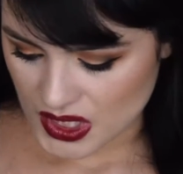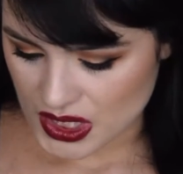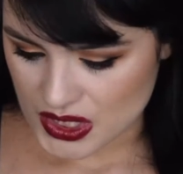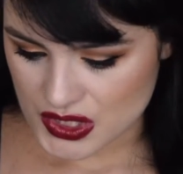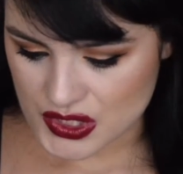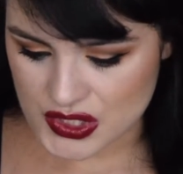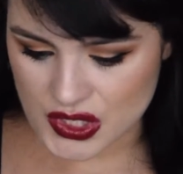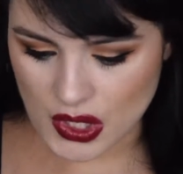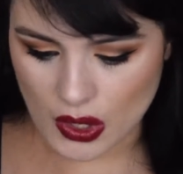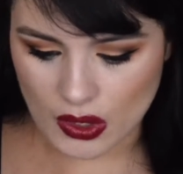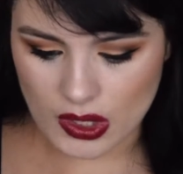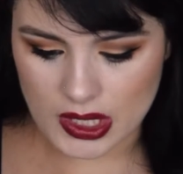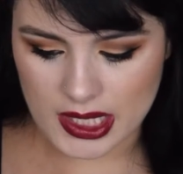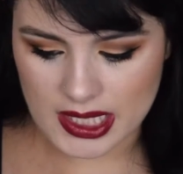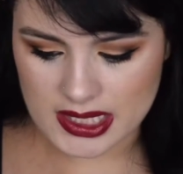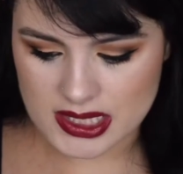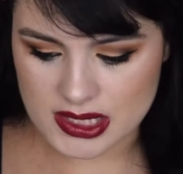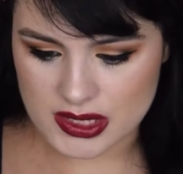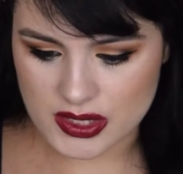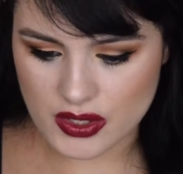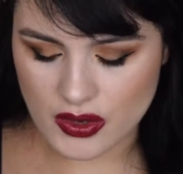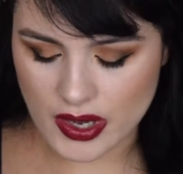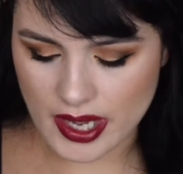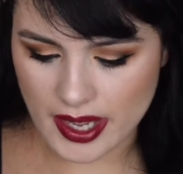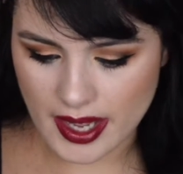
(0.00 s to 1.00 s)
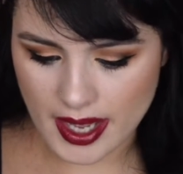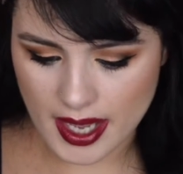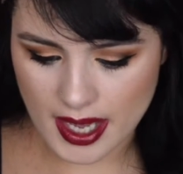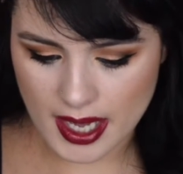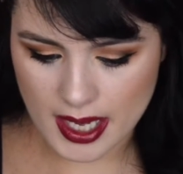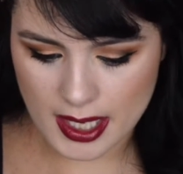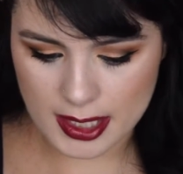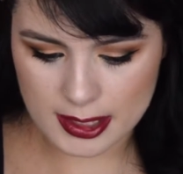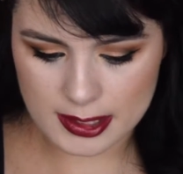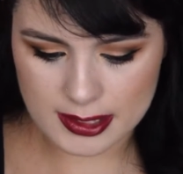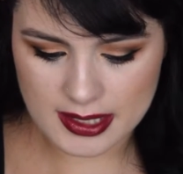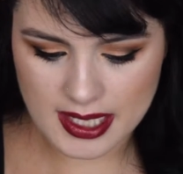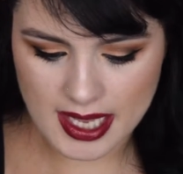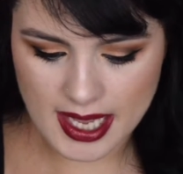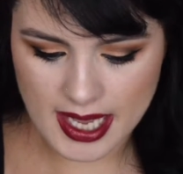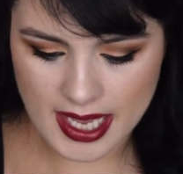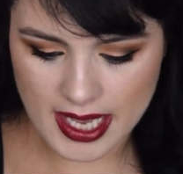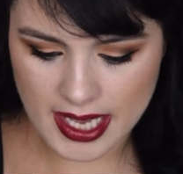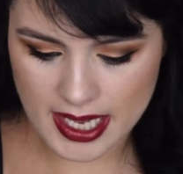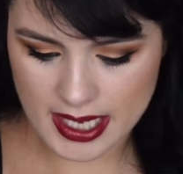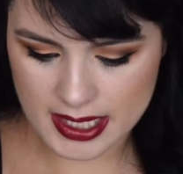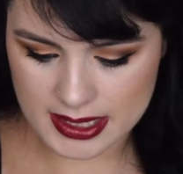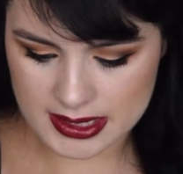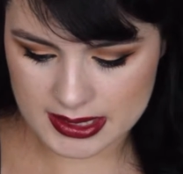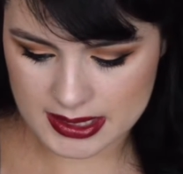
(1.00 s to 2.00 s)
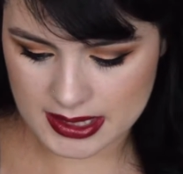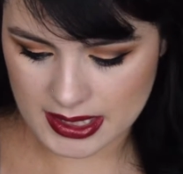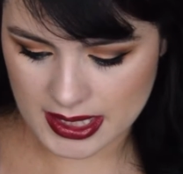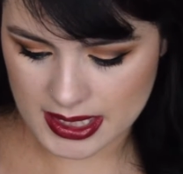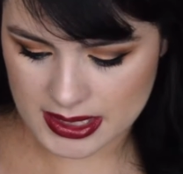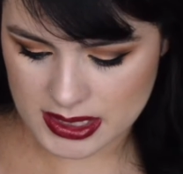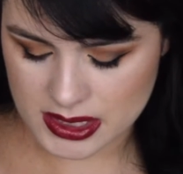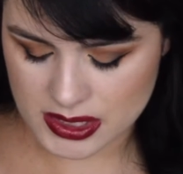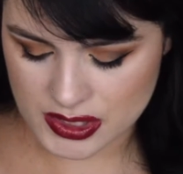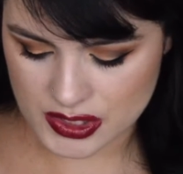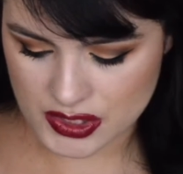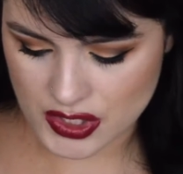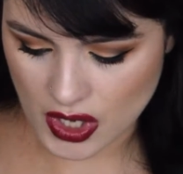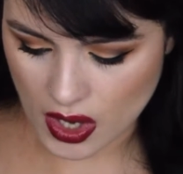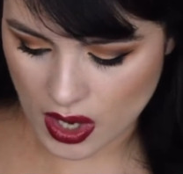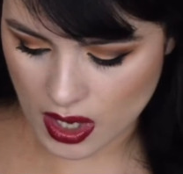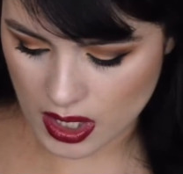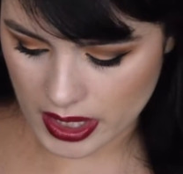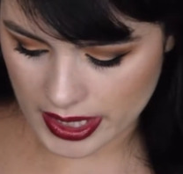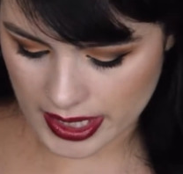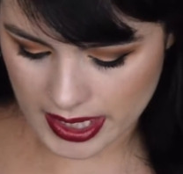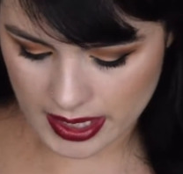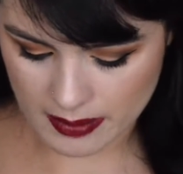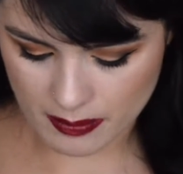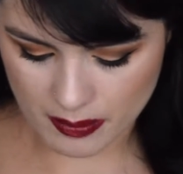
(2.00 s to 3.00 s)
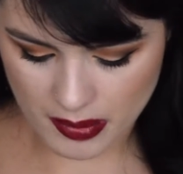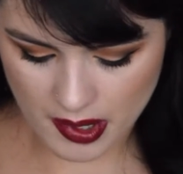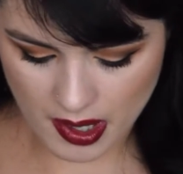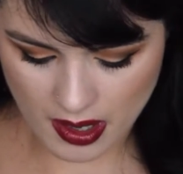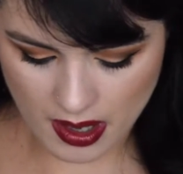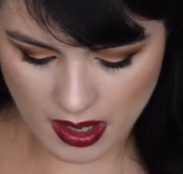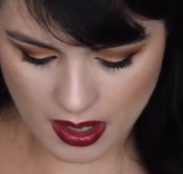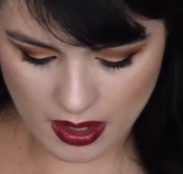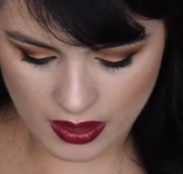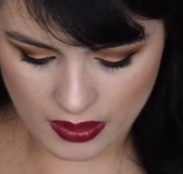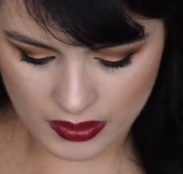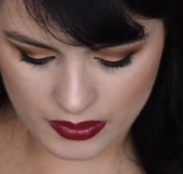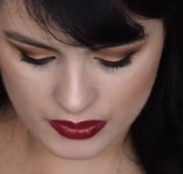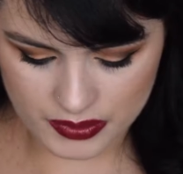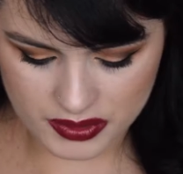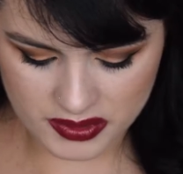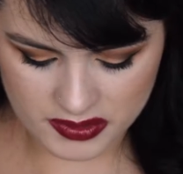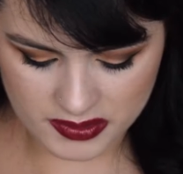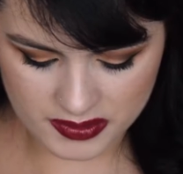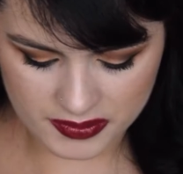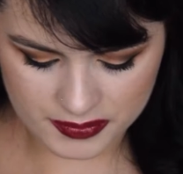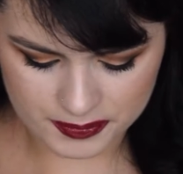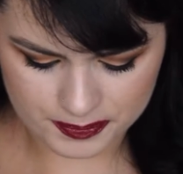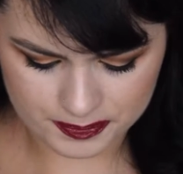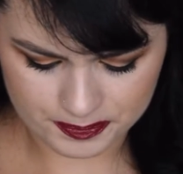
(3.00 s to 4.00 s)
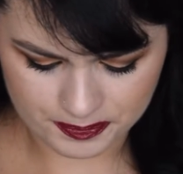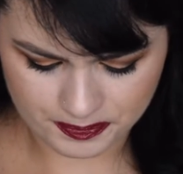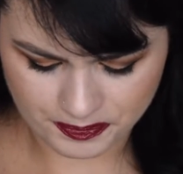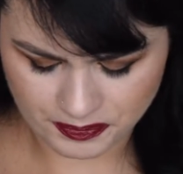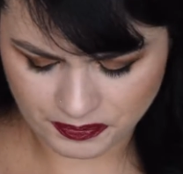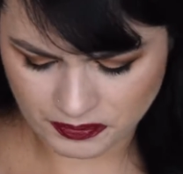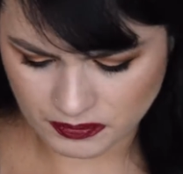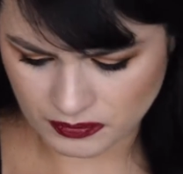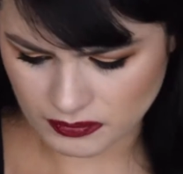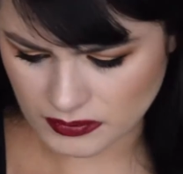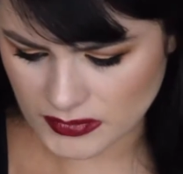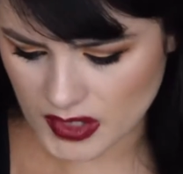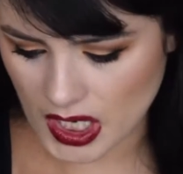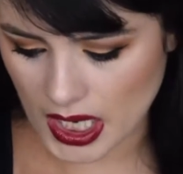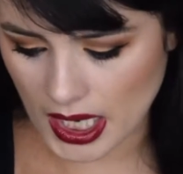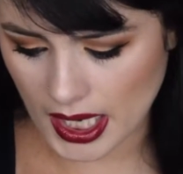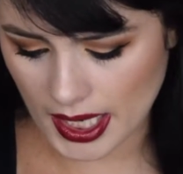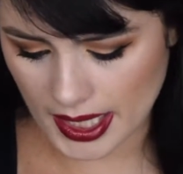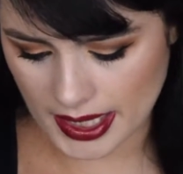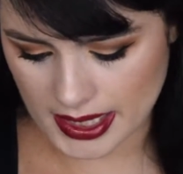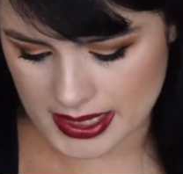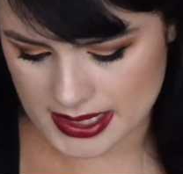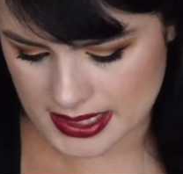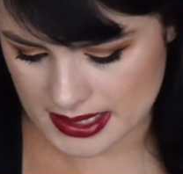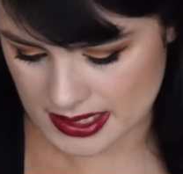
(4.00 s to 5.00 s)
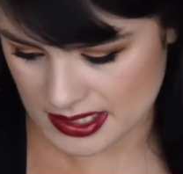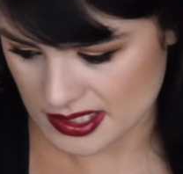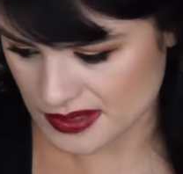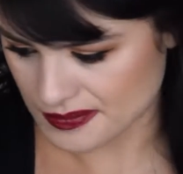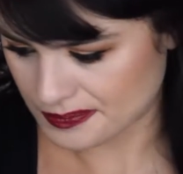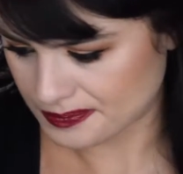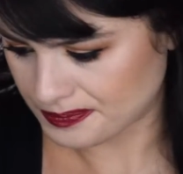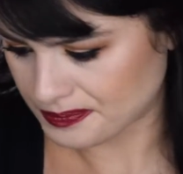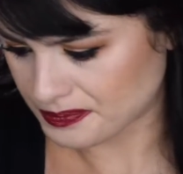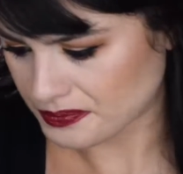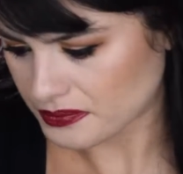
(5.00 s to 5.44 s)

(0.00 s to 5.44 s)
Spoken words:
So let's go ahead and let's talk about eyes.